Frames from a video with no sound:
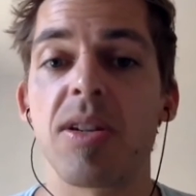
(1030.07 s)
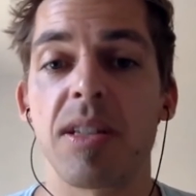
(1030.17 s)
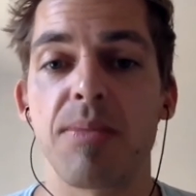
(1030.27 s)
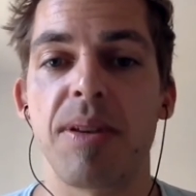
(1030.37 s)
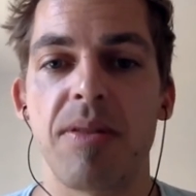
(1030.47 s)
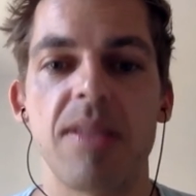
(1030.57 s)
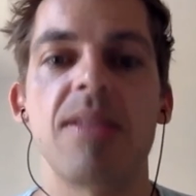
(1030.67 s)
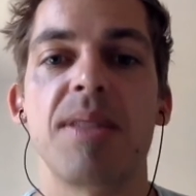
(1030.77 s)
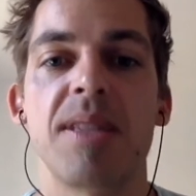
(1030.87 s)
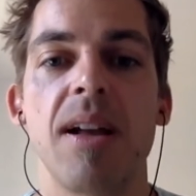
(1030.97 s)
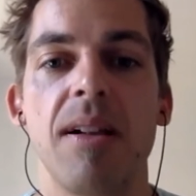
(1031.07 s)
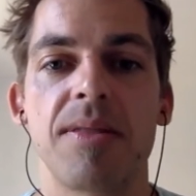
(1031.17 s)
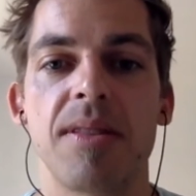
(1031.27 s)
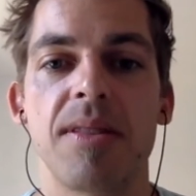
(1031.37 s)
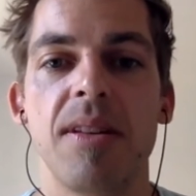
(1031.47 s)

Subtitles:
experience themselves,